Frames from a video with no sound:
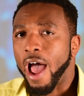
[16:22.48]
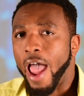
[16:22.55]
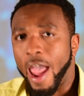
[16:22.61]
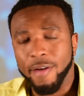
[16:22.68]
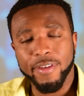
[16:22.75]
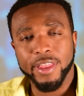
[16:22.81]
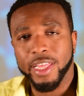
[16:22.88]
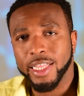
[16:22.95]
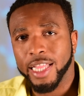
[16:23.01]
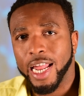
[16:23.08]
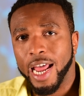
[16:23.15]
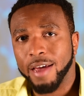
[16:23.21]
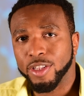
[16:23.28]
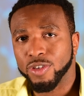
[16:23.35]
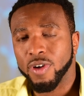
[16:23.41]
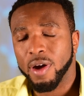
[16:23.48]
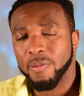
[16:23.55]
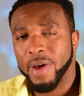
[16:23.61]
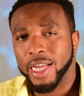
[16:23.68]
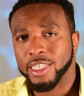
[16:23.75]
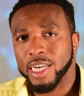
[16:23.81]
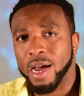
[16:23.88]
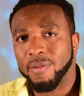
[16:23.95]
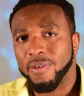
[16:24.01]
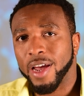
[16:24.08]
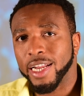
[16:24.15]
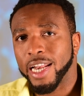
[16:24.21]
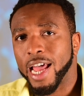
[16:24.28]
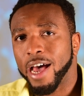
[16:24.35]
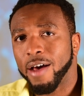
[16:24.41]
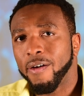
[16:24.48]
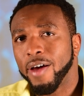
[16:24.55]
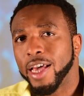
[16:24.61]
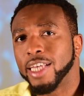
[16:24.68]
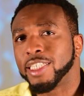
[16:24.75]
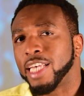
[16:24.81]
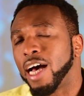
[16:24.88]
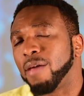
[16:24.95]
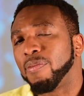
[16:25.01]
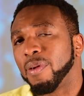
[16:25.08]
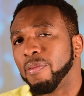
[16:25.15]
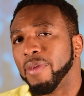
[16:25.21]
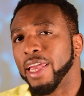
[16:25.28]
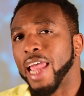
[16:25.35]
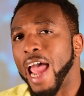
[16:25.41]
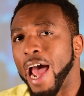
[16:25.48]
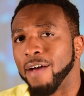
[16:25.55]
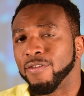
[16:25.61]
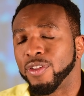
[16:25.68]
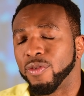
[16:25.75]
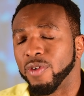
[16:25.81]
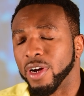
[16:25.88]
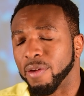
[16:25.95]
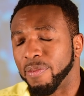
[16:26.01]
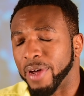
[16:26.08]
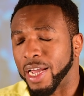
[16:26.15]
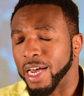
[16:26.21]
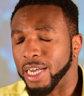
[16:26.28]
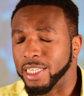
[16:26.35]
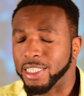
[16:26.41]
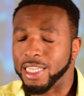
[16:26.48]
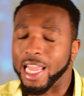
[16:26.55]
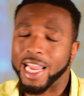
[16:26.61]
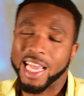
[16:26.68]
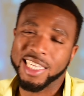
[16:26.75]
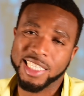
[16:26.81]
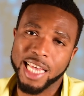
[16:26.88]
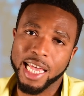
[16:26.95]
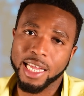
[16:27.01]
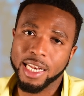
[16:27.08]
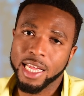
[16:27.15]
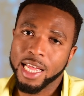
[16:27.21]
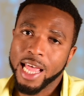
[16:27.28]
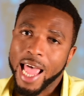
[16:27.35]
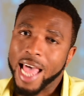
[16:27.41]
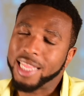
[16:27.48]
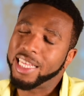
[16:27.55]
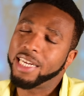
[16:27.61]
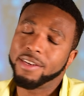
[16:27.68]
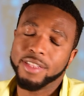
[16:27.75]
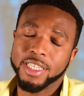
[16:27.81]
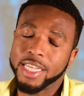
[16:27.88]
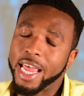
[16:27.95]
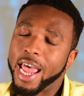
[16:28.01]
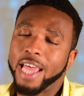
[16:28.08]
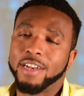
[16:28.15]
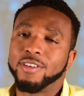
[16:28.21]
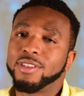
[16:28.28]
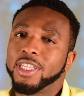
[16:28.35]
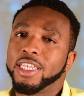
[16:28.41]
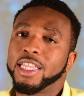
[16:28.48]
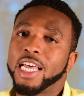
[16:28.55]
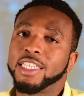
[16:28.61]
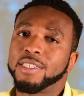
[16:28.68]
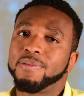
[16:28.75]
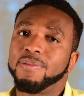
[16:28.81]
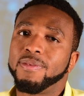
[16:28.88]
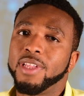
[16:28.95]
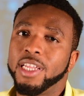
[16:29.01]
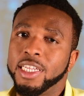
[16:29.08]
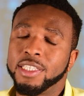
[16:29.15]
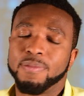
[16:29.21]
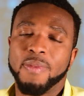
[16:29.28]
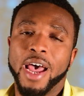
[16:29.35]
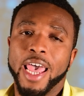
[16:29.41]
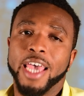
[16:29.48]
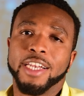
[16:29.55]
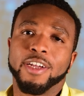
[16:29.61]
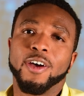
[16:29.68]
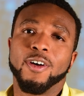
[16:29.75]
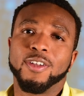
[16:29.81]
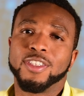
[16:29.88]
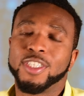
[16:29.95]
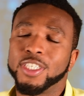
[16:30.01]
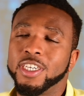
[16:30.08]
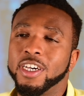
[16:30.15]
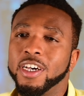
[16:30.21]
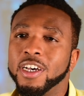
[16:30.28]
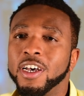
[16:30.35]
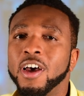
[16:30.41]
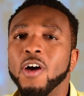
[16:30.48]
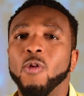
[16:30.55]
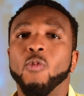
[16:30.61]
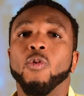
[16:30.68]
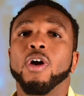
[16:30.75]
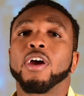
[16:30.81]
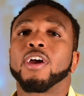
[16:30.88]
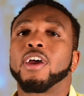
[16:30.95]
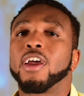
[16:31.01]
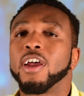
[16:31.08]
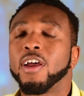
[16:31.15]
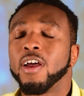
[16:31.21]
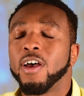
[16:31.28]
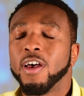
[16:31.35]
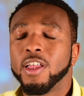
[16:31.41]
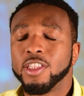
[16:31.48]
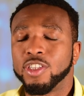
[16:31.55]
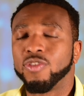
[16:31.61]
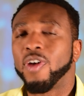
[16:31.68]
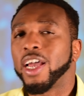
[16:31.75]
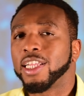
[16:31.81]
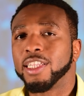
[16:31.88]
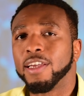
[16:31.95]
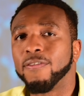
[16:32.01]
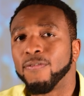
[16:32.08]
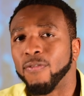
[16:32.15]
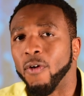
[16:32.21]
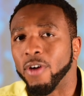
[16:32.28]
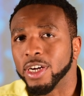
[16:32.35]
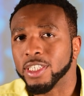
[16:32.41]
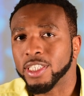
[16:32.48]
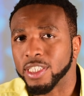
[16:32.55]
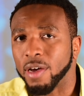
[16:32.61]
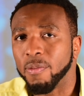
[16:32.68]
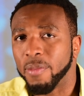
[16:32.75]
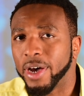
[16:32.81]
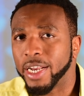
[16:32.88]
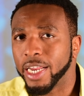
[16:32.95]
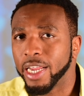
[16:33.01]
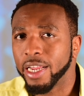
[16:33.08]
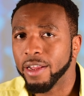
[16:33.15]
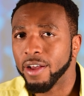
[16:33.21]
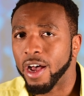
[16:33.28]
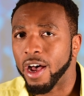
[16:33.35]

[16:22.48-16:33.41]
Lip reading: Everything that I do at my job right now is helping me after work, because like I said, at the end of the day, I don't think it's my end goal to work directly for somebody